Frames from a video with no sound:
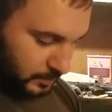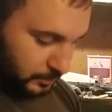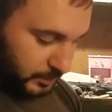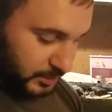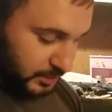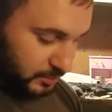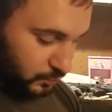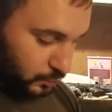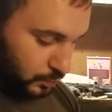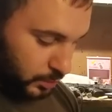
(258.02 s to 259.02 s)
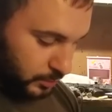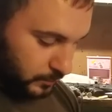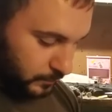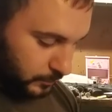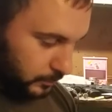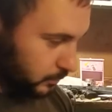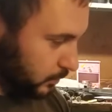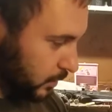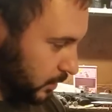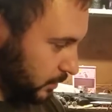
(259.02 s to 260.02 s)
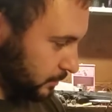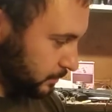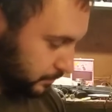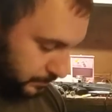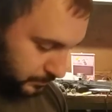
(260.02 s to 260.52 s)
Which is wonderful, um,